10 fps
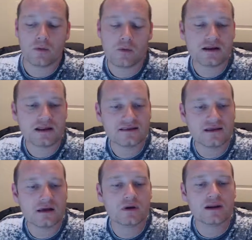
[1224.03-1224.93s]
What did I
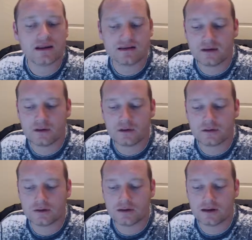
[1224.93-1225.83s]
tell you? What did I tell you
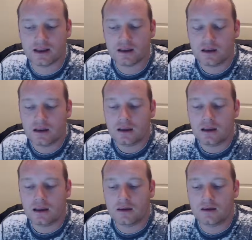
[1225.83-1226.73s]
earlier today?
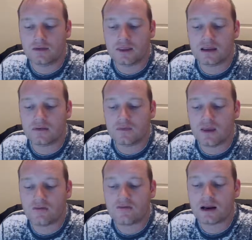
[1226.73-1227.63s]

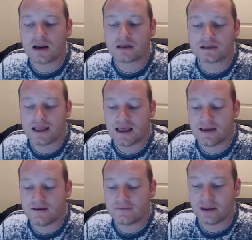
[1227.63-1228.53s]
Everybody should
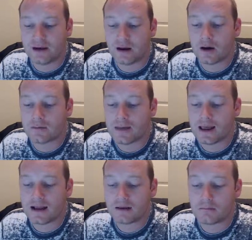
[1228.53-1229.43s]
have an
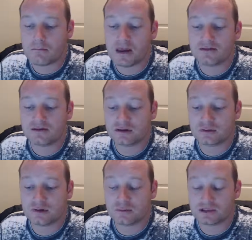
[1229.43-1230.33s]
automatic message
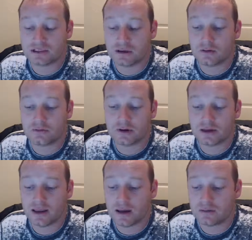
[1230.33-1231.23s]
on their machine, on their
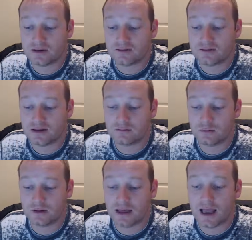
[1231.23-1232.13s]
account, that says,
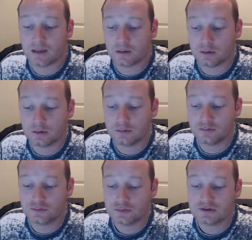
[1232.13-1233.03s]
when I
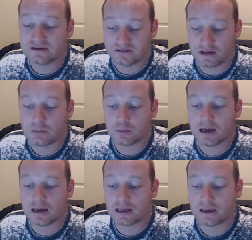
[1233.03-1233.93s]
lose, disable
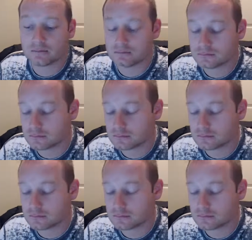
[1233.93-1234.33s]
my account.